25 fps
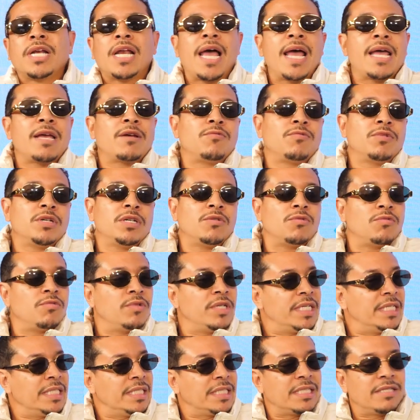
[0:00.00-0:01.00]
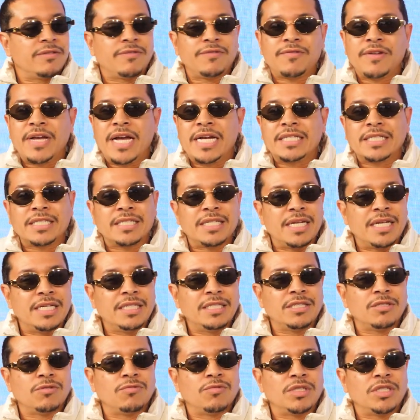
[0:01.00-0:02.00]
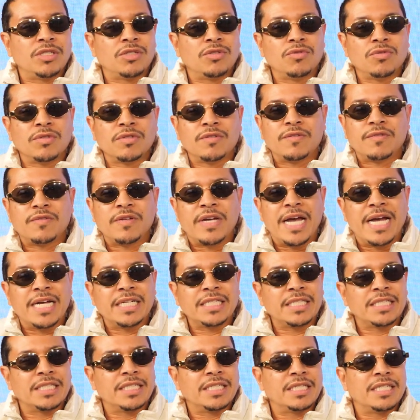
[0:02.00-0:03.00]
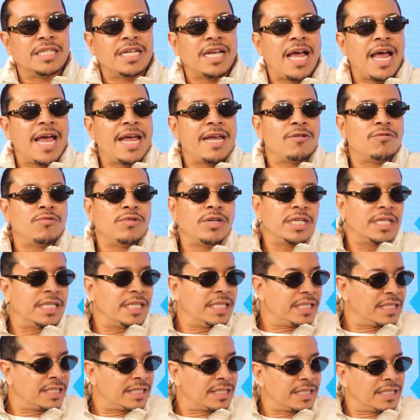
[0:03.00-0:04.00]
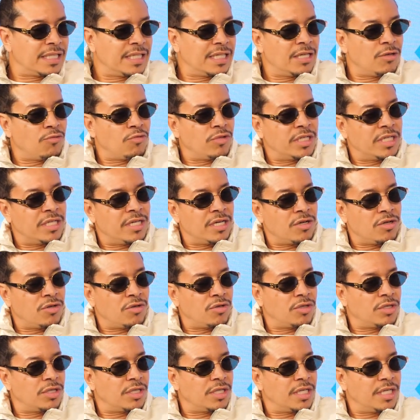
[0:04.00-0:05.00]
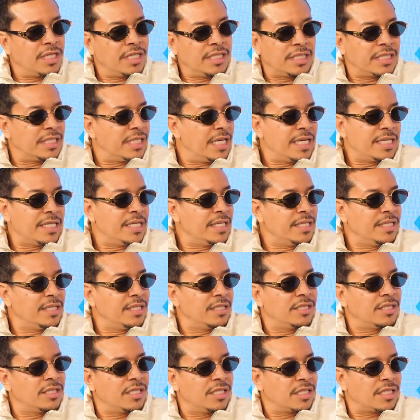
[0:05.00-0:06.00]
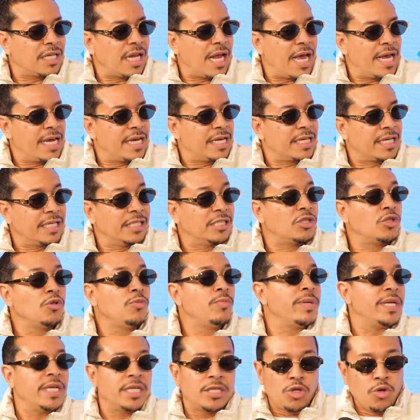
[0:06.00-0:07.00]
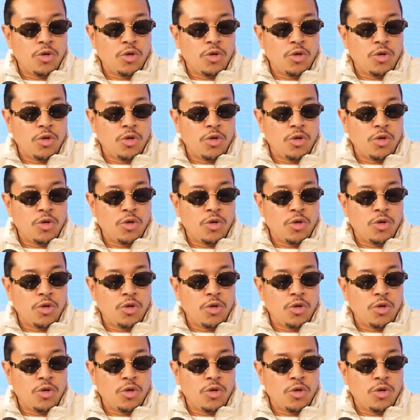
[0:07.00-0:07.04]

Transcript: like, what is the fascination with you in fashion and like what looks good, what don't? It's nothing. It's just like, cause you've been